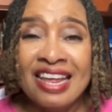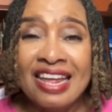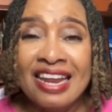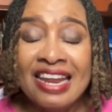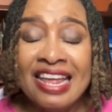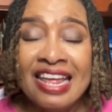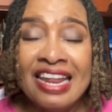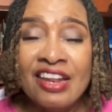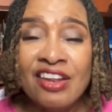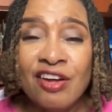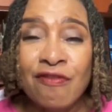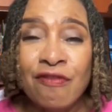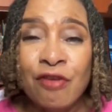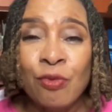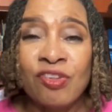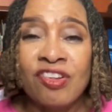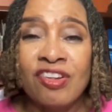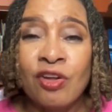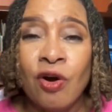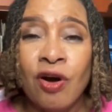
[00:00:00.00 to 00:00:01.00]
in
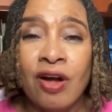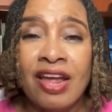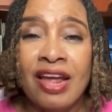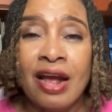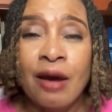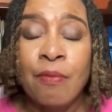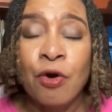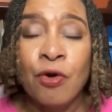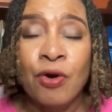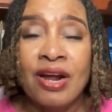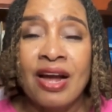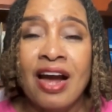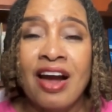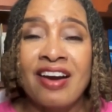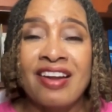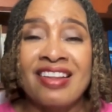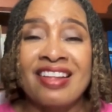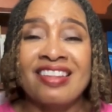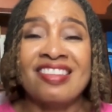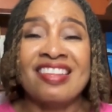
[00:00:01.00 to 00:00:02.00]
interviews talking about
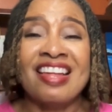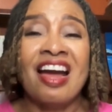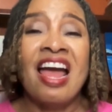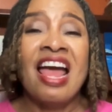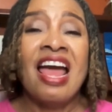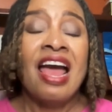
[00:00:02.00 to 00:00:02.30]
Kartel's